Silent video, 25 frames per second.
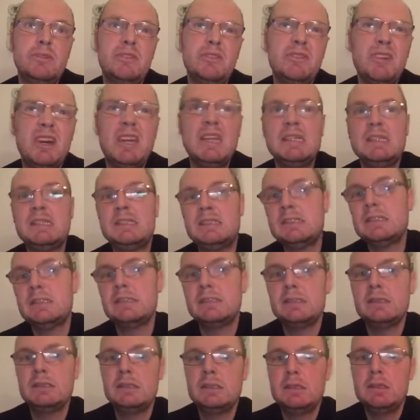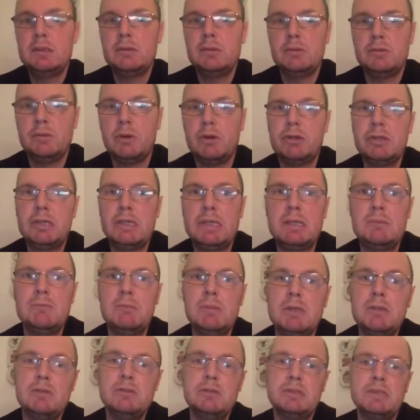face Rocky
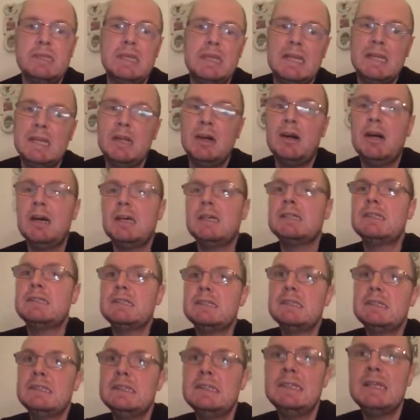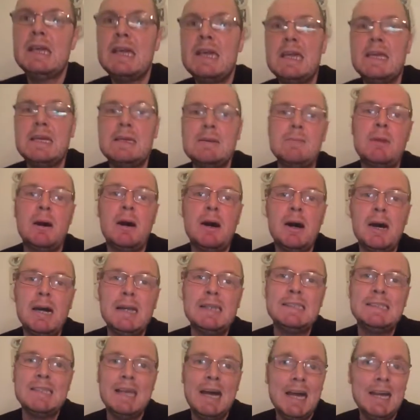because he likes the name
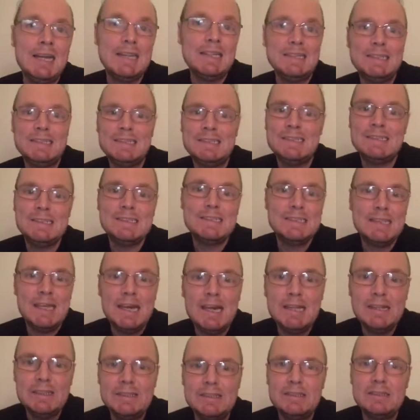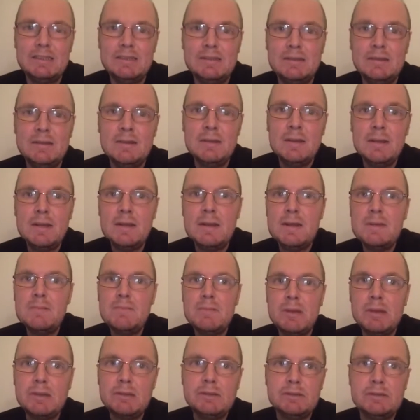Italian stallion,
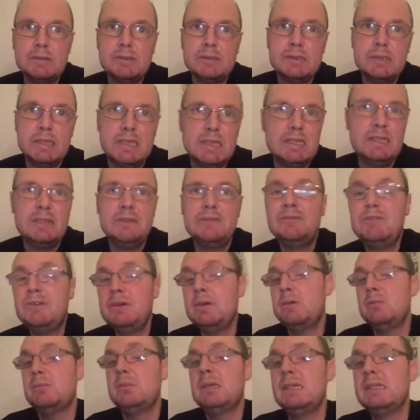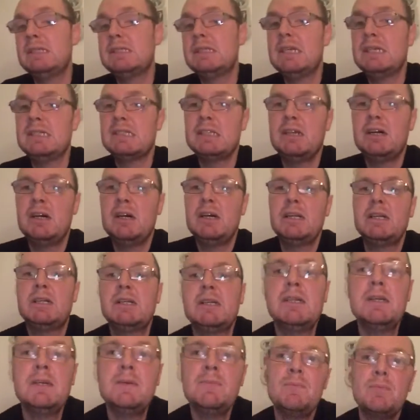because in the film he says,
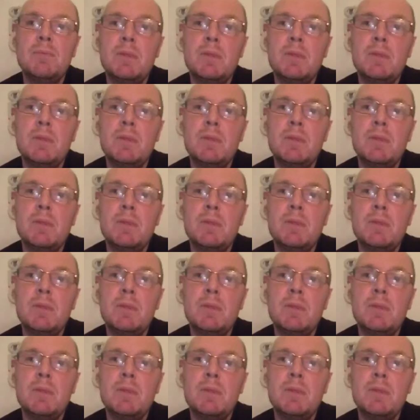like,